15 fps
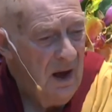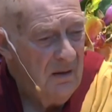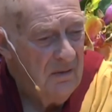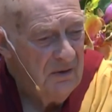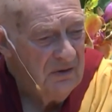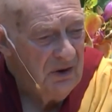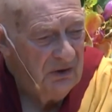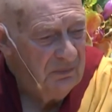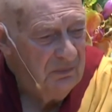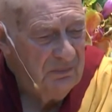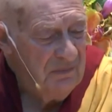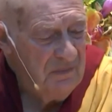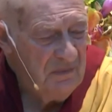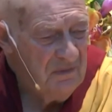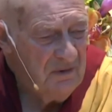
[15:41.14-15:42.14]
just
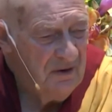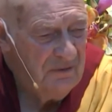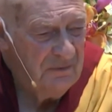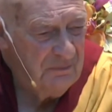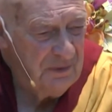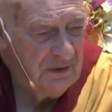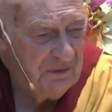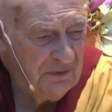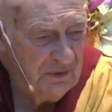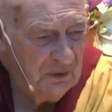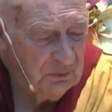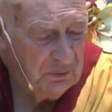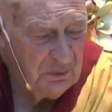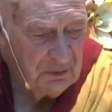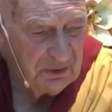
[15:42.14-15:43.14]
be
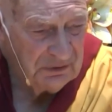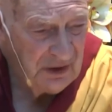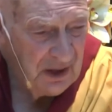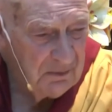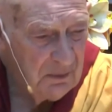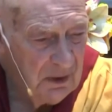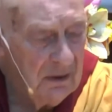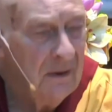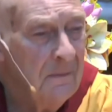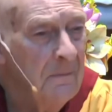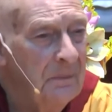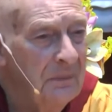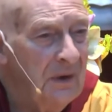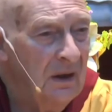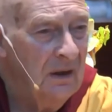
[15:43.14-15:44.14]
filled with resentment
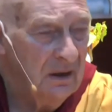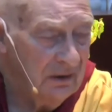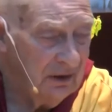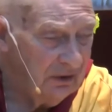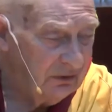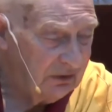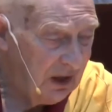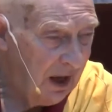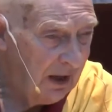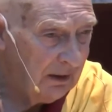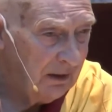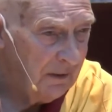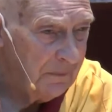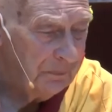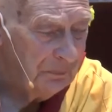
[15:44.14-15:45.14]
and dislike,
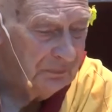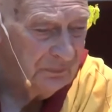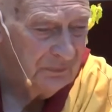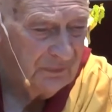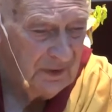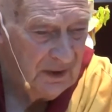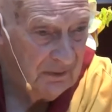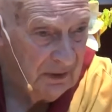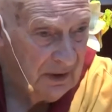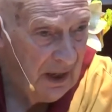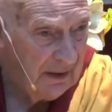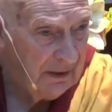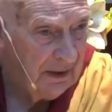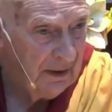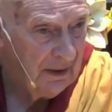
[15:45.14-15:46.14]
even
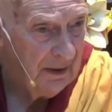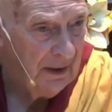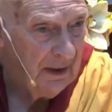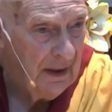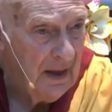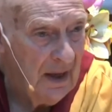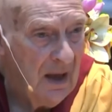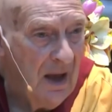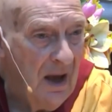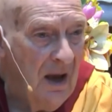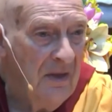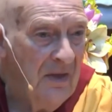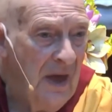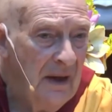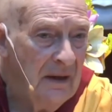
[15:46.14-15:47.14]
anger.
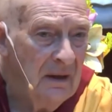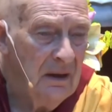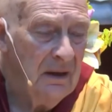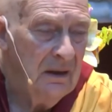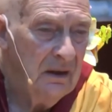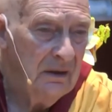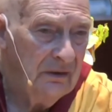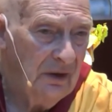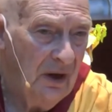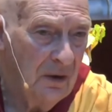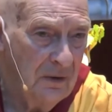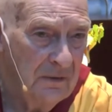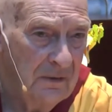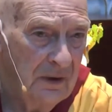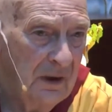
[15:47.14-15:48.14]
And that in
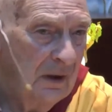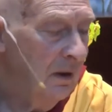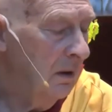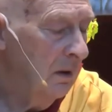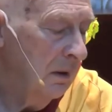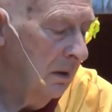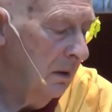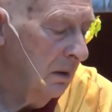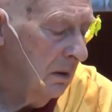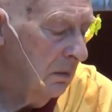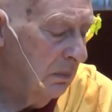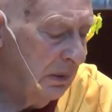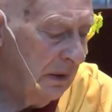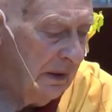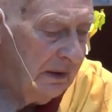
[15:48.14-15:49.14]
itself
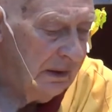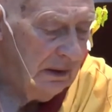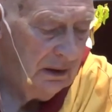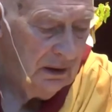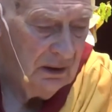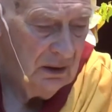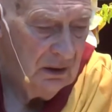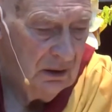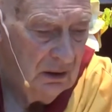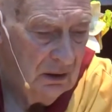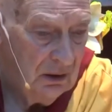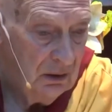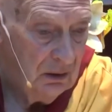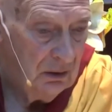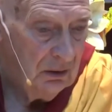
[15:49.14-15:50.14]
completely
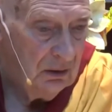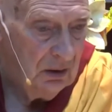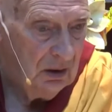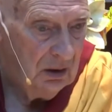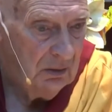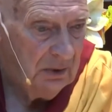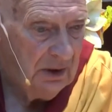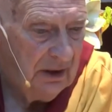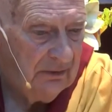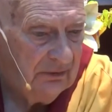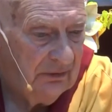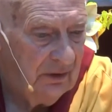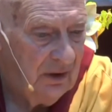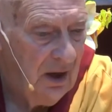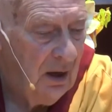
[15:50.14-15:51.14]

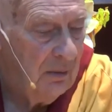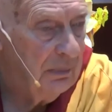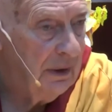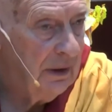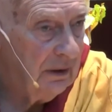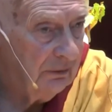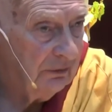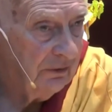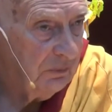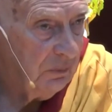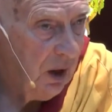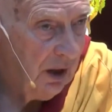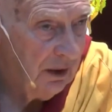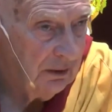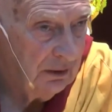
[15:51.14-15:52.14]
eliminates our peace of
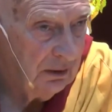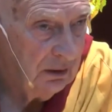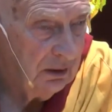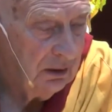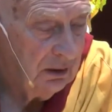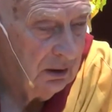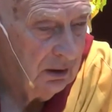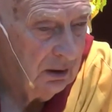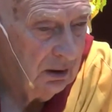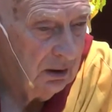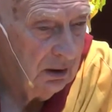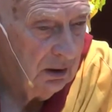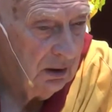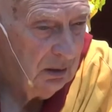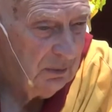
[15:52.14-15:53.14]
mind.
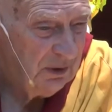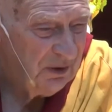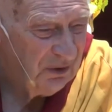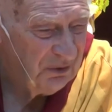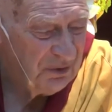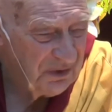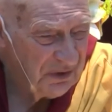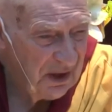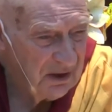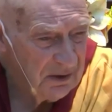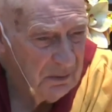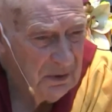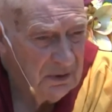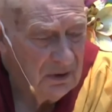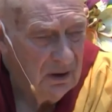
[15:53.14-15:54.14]
Because
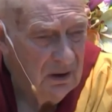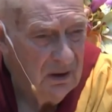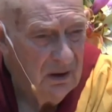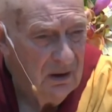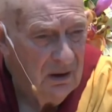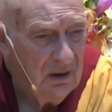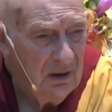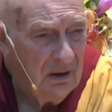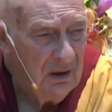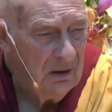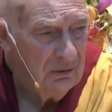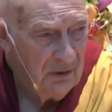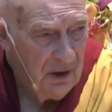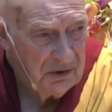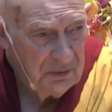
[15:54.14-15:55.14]
resentment and
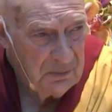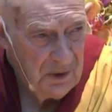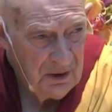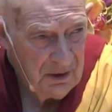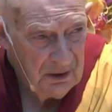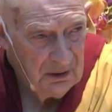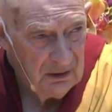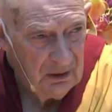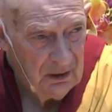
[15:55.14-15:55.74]
grudge bearing,